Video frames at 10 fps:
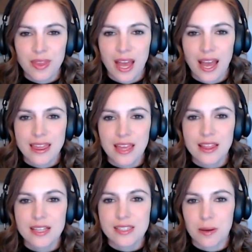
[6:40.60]
I
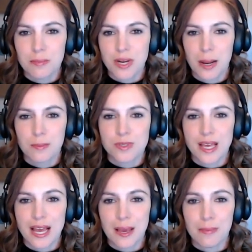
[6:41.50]
think that sometimes
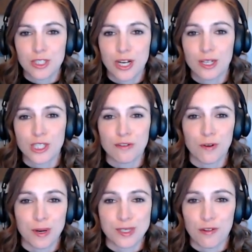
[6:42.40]
it can be challenging for
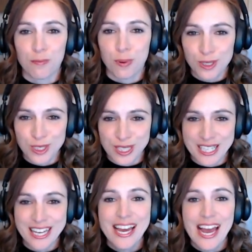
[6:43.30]
myself
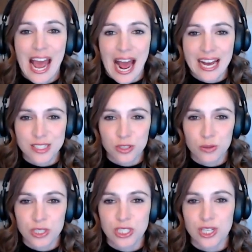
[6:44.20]
personally as a
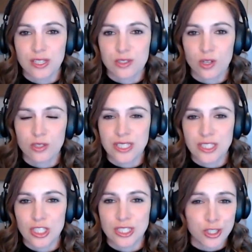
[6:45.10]
strategic consultant
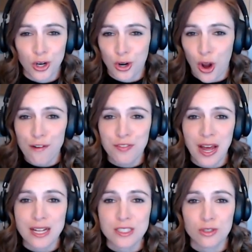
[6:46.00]
to turn off
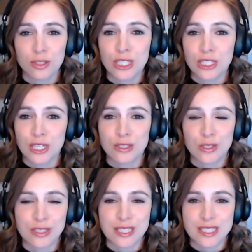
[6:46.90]
that strategic
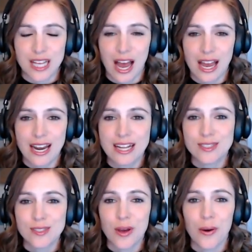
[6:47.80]
consulting side. And
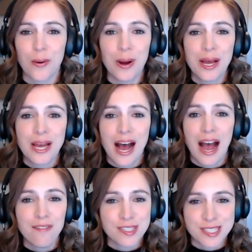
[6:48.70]
so
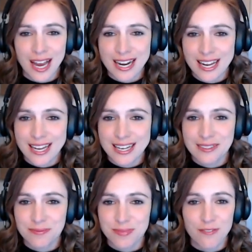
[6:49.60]
I've decided
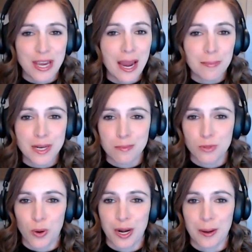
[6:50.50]
if you can't beat them,
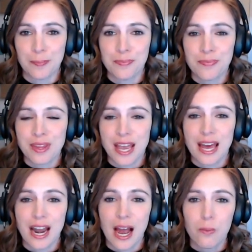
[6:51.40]
join them.
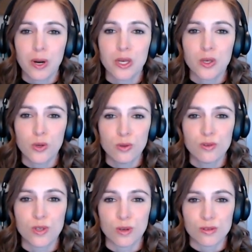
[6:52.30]
And I want to
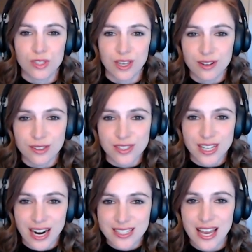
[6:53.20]
use those skills
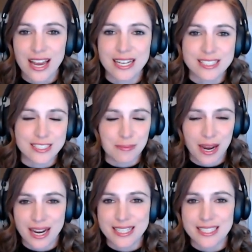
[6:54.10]
that I take into
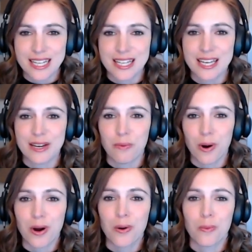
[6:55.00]
my daily
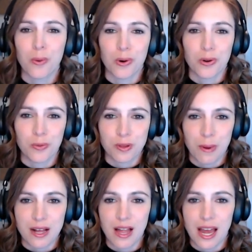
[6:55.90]
work world with my
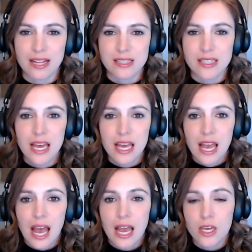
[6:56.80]
clients
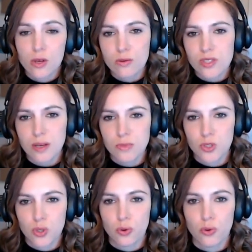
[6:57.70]
and use them
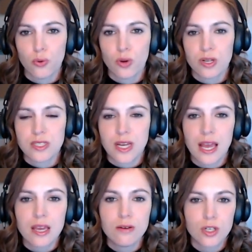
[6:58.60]
to
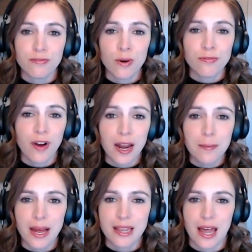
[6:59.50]
continue to refine
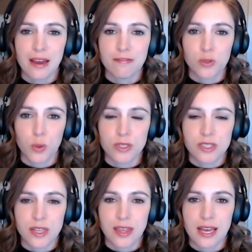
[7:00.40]
my life towards
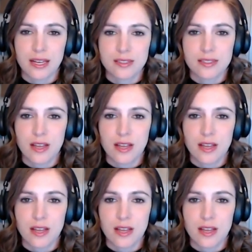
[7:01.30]
the things